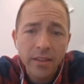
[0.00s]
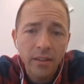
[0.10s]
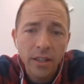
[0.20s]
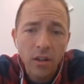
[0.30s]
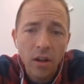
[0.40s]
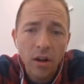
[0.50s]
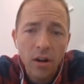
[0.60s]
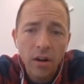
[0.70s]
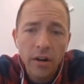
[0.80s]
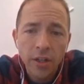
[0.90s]
the little
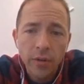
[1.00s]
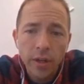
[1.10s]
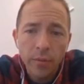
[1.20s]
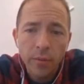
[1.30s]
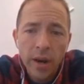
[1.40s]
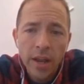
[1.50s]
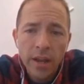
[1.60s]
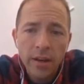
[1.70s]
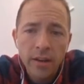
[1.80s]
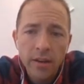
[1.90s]
r, and you get
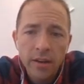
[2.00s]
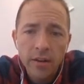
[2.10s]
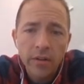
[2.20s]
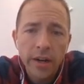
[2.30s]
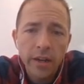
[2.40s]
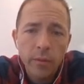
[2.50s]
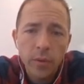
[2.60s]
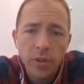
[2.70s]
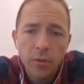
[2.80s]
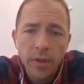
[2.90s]
red, right,
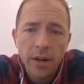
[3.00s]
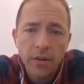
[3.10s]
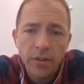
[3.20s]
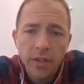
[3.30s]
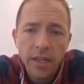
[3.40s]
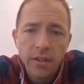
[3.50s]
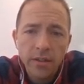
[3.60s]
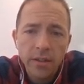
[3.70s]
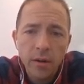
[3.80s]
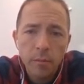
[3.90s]
which would be heterozygous
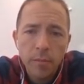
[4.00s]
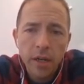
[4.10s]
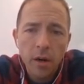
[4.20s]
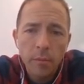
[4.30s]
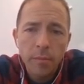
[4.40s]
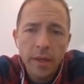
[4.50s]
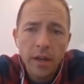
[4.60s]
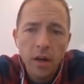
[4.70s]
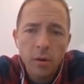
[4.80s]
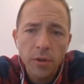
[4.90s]
there. Big
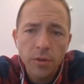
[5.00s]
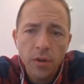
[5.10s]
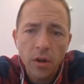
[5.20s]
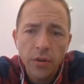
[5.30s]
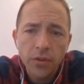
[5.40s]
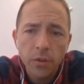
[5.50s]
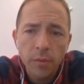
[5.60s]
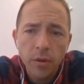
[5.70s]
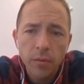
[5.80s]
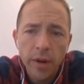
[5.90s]
R, which would also
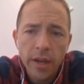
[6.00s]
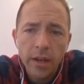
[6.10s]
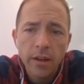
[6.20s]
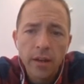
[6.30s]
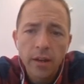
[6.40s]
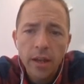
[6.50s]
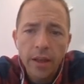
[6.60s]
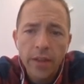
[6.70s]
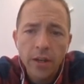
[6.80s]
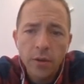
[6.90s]
be red,
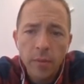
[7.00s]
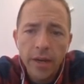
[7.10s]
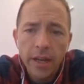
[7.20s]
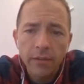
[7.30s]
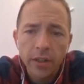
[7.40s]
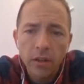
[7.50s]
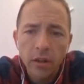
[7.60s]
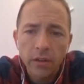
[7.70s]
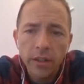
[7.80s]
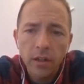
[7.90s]
and then you might have little
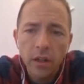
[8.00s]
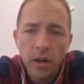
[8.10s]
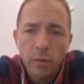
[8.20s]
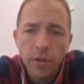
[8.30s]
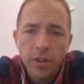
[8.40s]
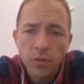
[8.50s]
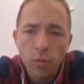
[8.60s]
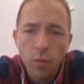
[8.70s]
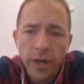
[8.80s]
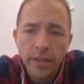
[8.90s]
r, which is
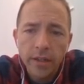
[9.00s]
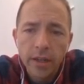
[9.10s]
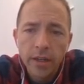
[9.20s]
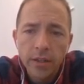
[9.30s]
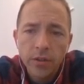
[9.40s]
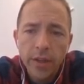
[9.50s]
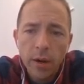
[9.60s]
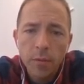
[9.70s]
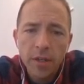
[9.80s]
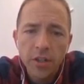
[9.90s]
white. So
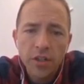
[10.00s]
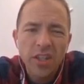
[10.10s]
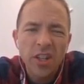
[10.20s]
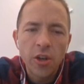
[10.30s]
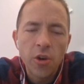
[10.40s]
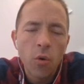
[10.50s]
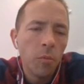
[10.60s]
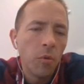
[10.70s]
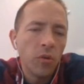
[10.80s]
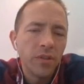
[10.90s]
that would be just a
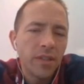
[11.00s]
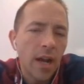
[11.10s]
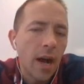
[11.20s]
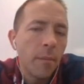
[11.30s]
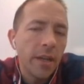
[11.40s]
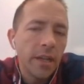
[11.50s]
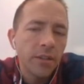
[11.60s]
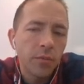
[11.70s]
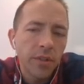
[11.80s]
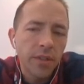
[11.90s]
normal
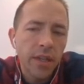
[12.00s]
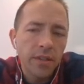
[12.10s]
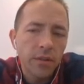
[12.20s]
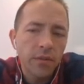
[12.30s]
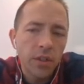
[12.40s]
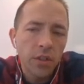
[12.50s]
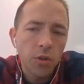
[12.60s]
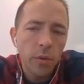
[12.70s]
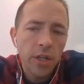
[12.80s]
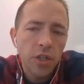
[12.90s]
dominant recessive
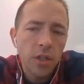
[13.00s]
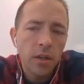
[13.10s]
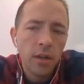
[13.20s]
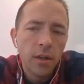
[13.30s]
situation,